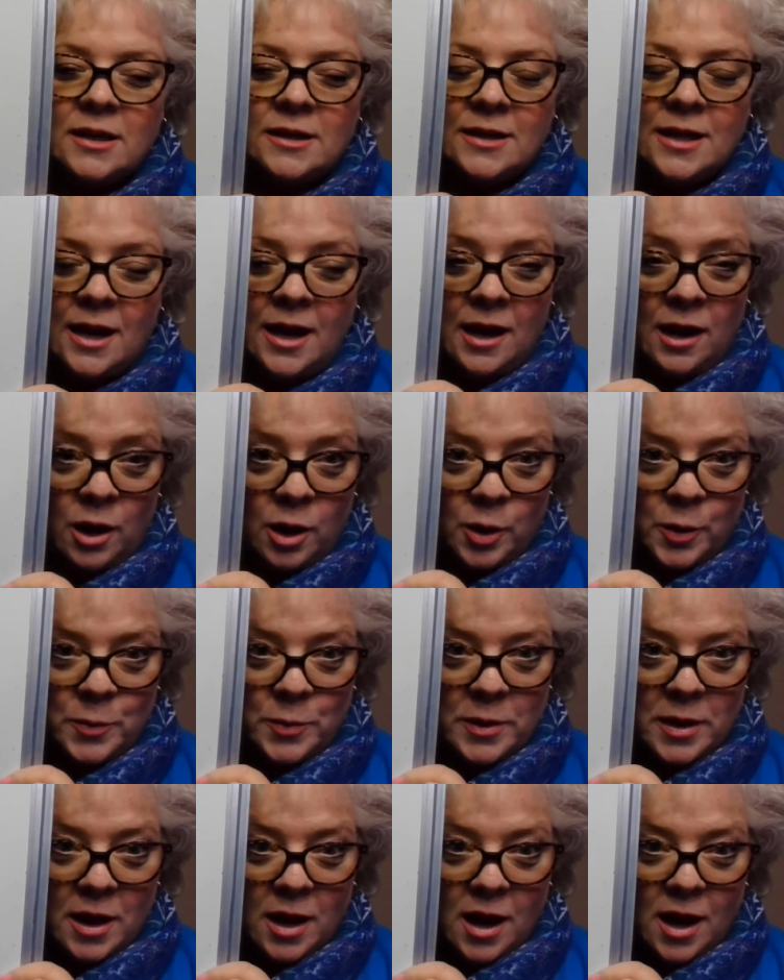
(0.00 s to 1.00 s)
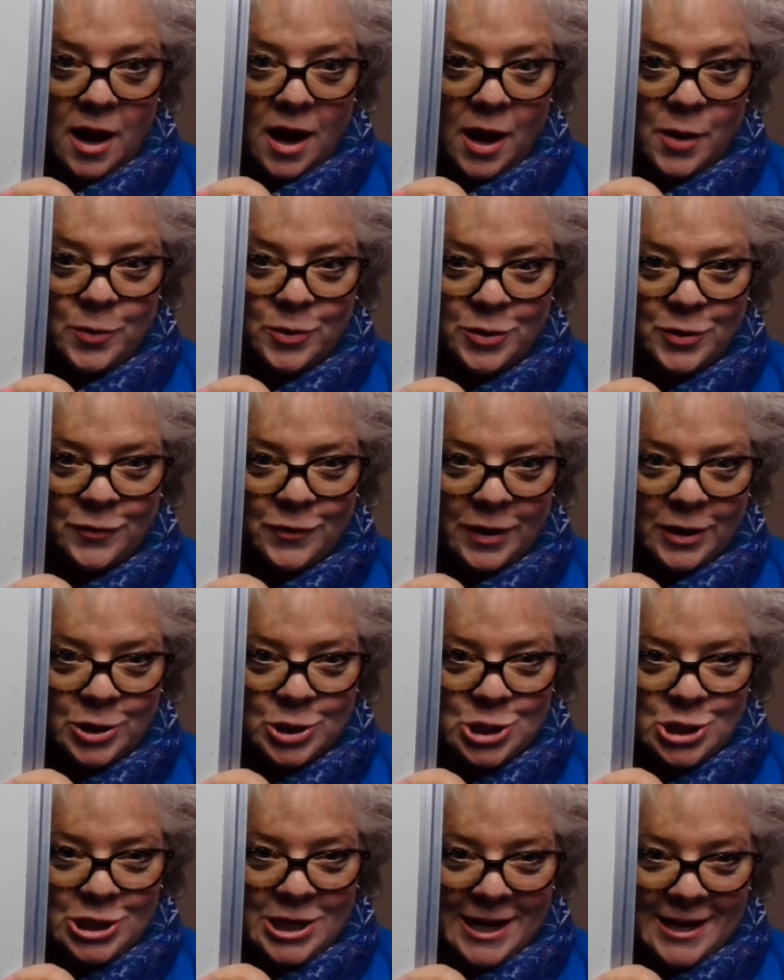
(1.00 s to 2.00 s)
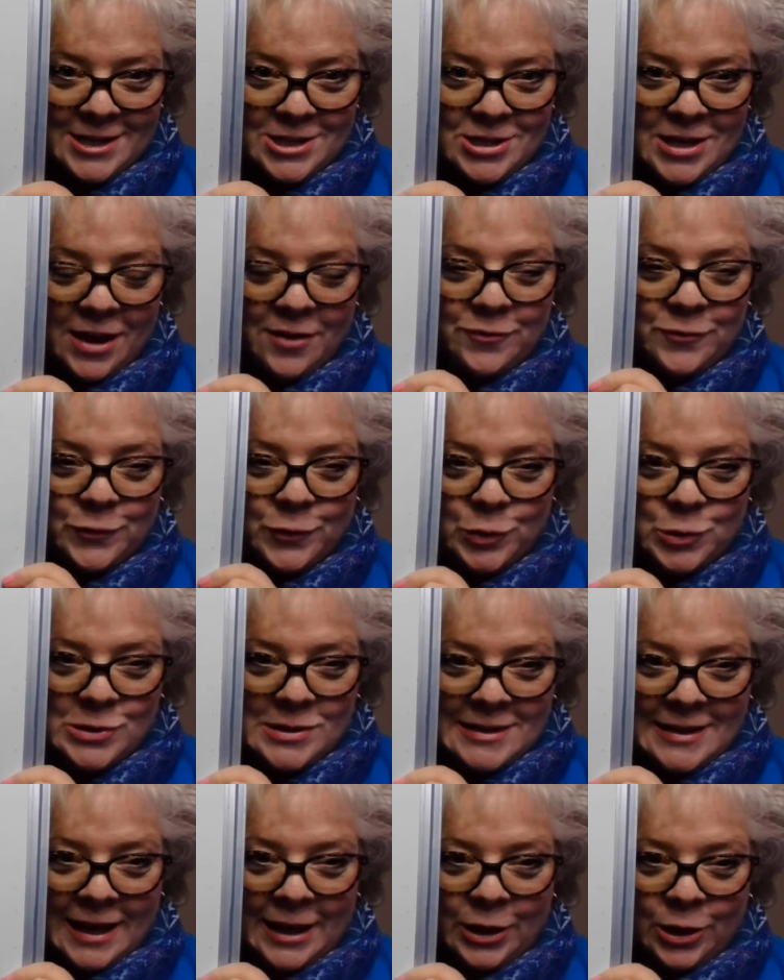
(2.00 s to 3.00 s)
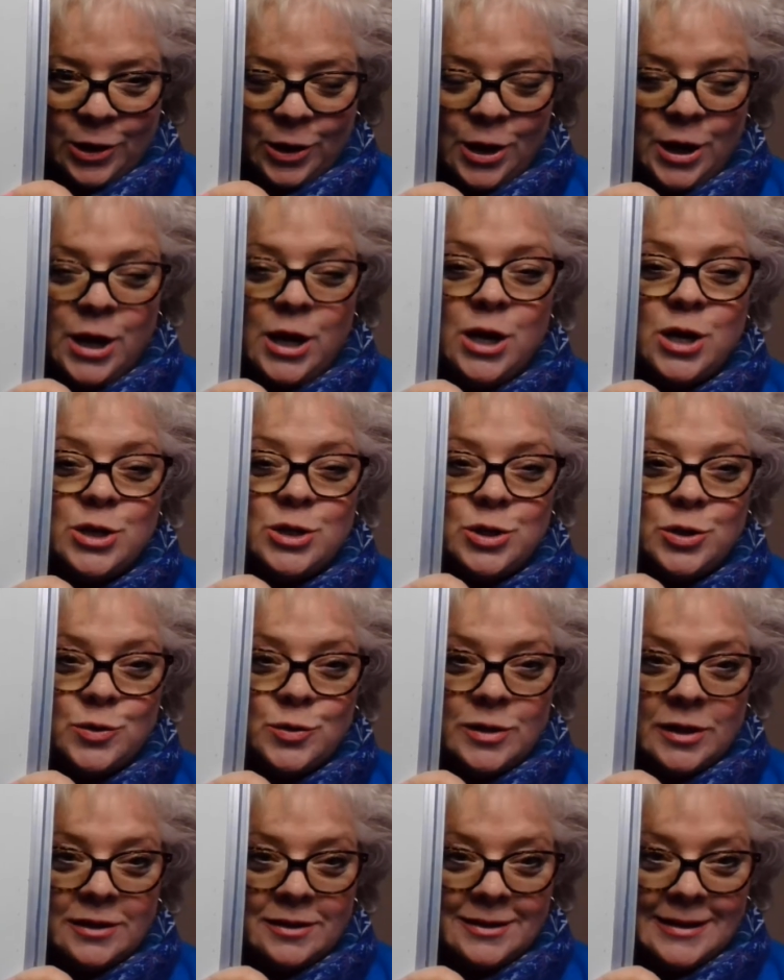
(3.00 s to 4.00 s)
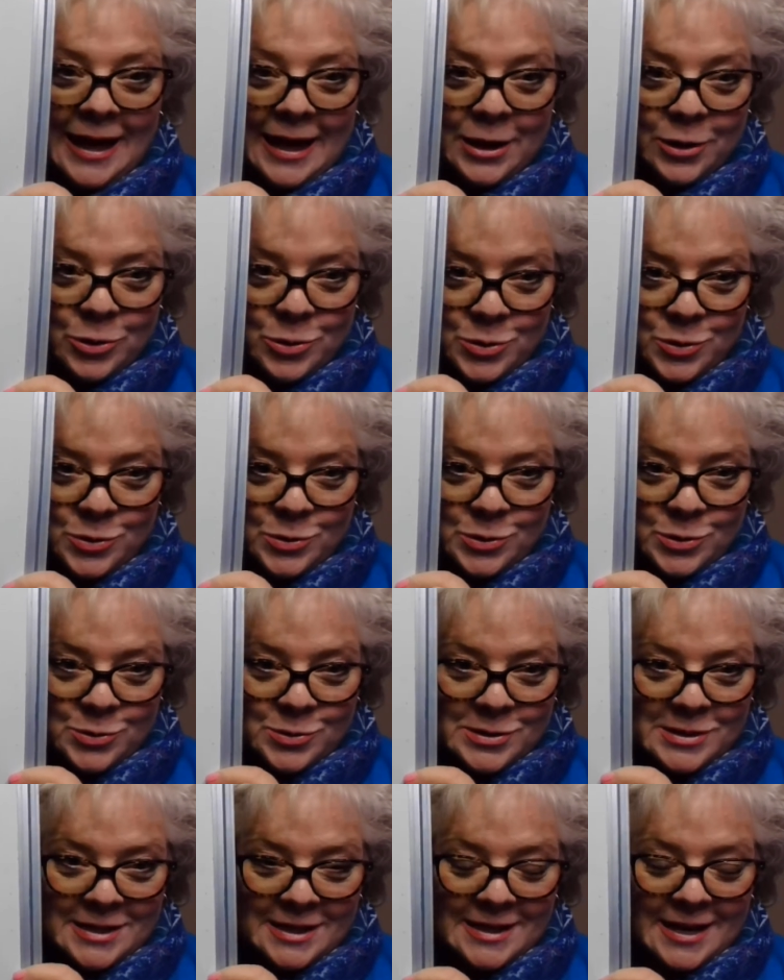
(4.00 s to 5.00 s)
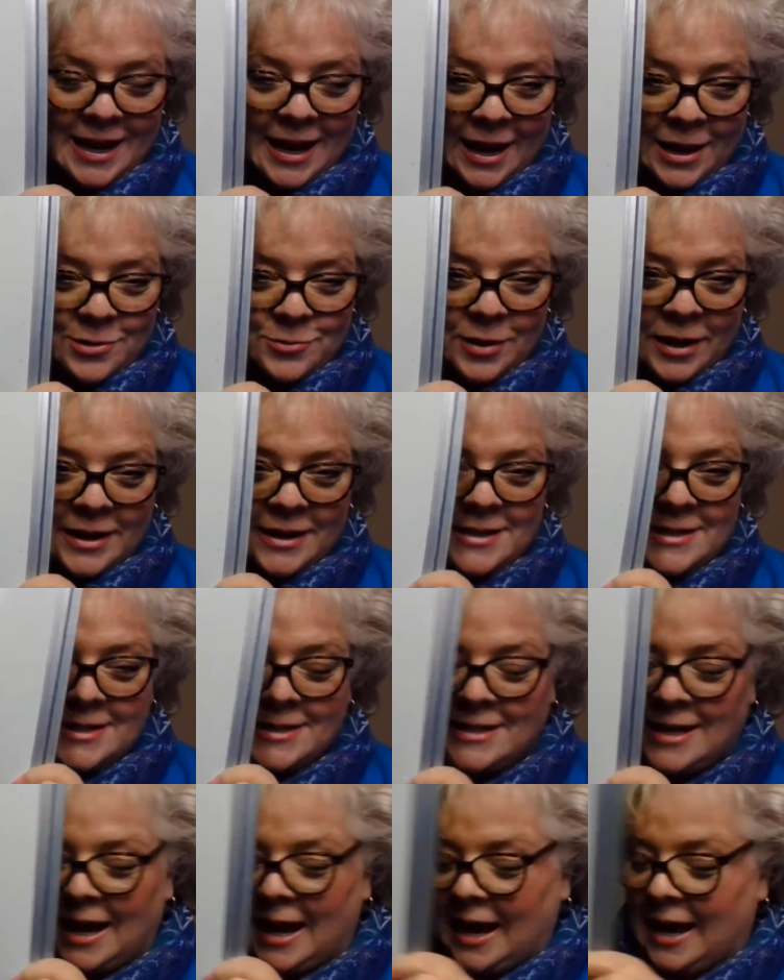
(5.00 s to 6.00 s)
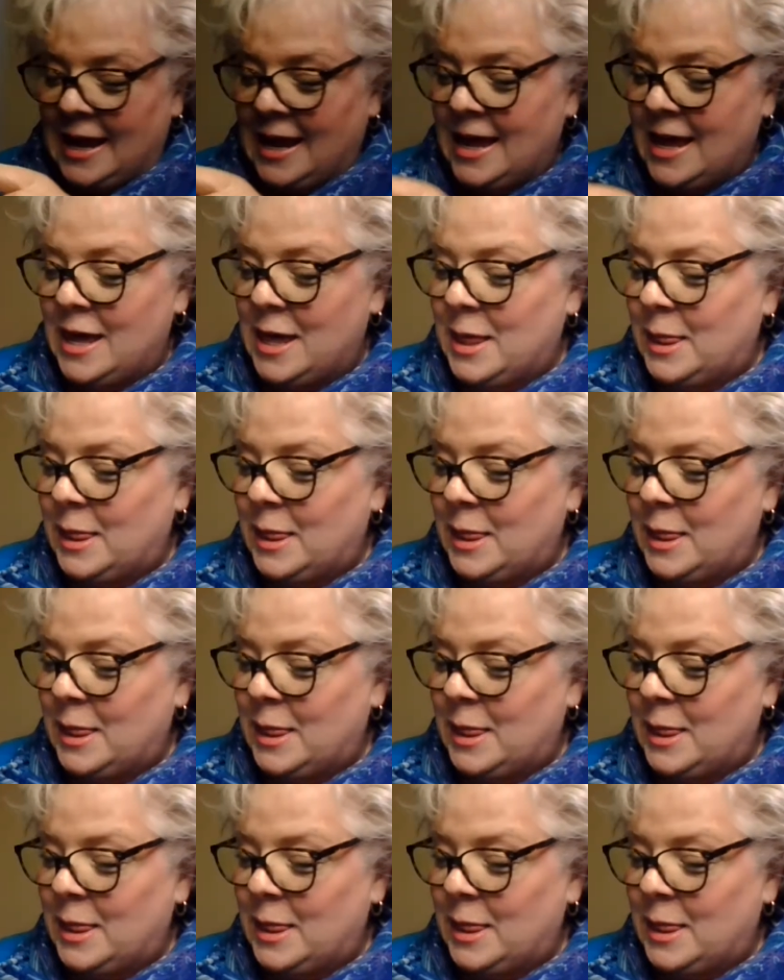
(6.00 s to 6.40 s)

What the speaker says: Now, I wonder if I could change that first letter to the letter you used in handwriting today.